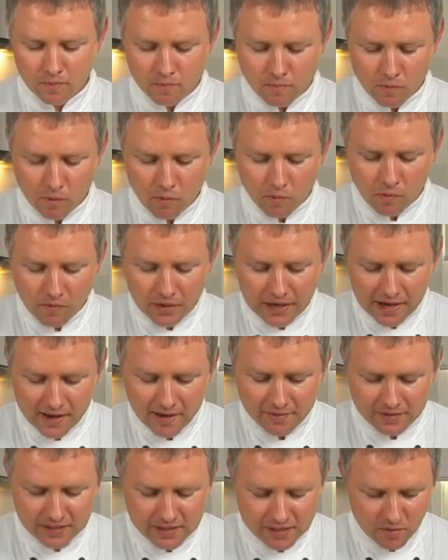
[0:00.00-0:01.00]
But what we
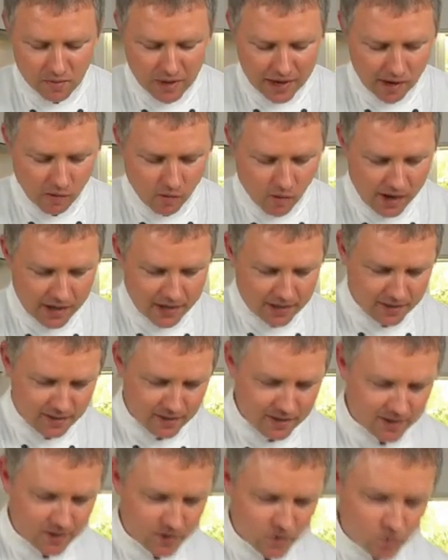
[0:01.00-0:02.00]
have is some egg whites,
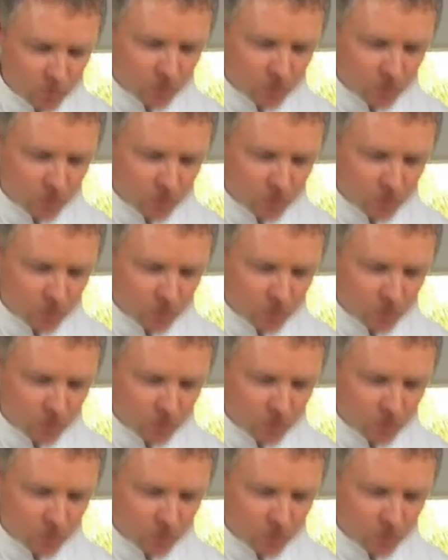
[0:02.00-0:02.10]
so we'll